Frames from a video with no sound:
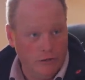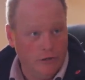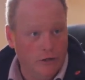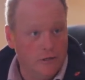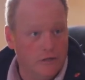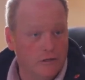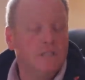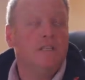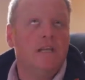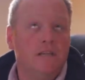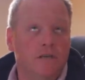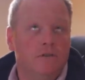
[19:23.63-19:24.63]
who do
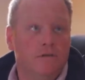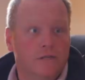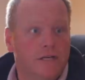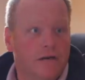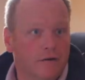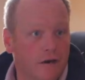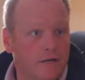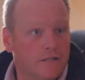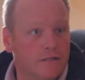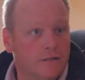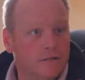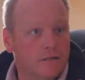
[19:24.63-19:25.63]
use did use the
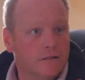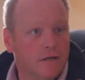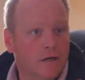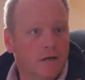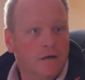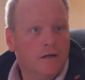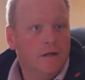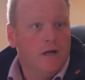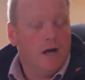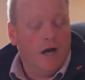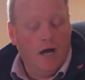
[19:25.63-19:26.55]
general license. Yes, indeed.